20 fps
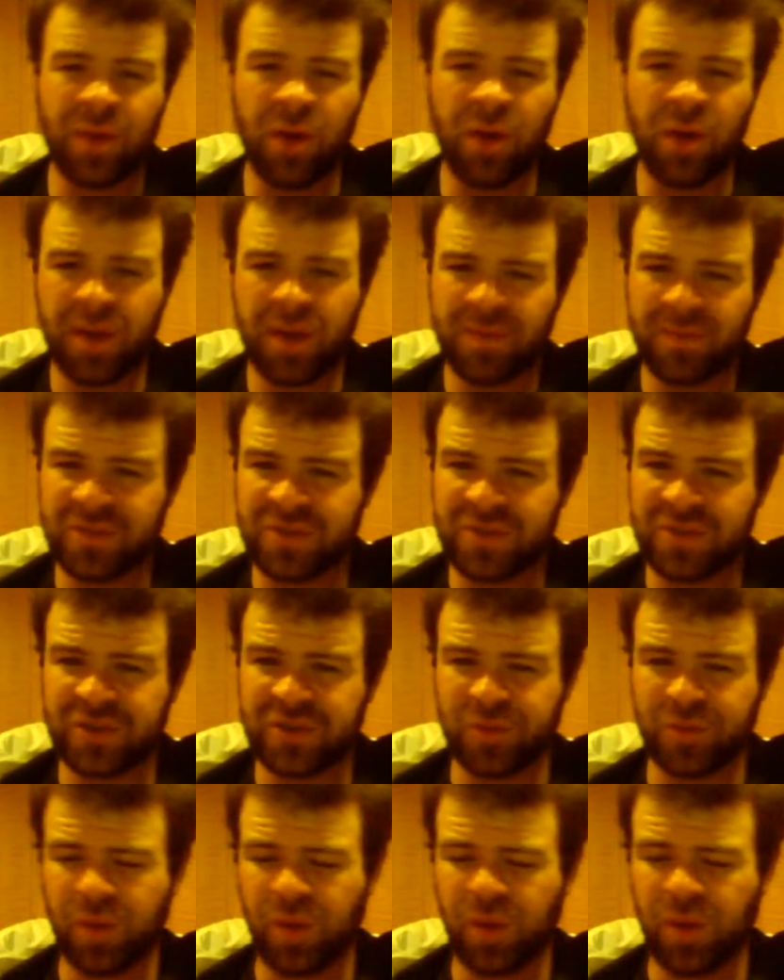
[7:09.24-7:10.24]
the bottom of
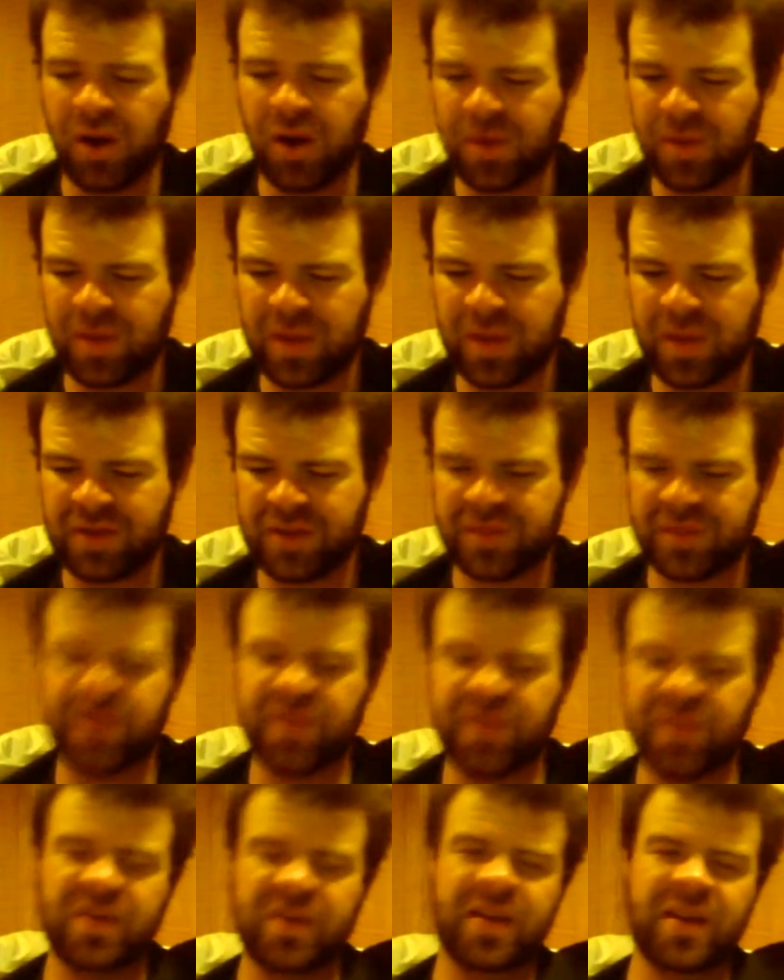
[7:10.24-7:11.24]
Central Park, because the
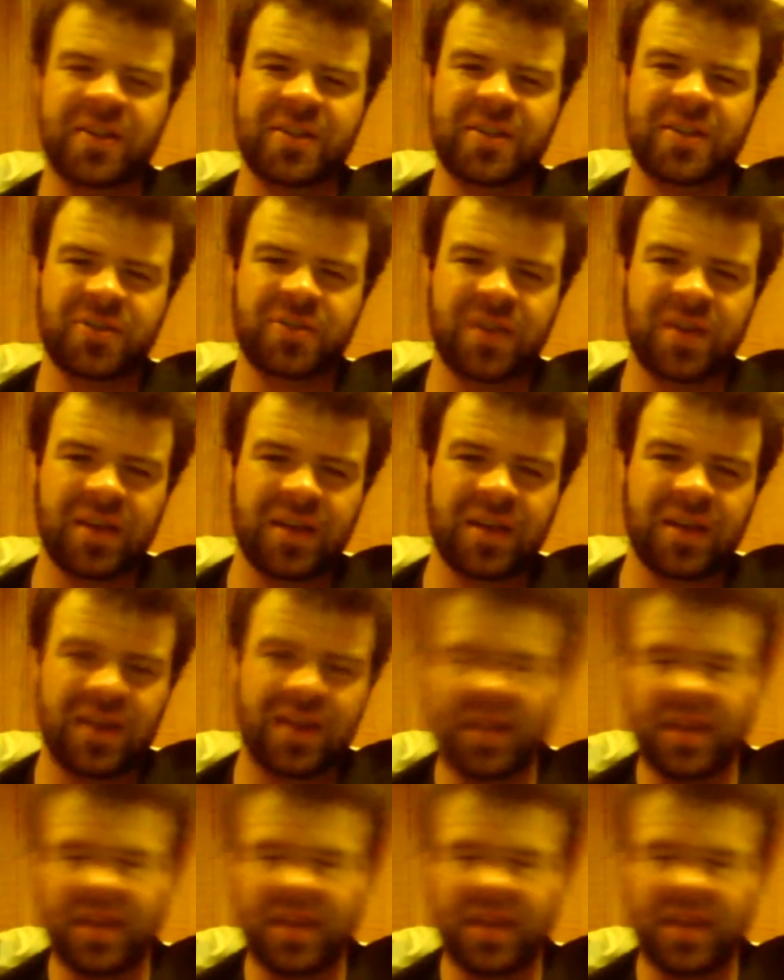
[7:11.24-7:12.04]
59th Street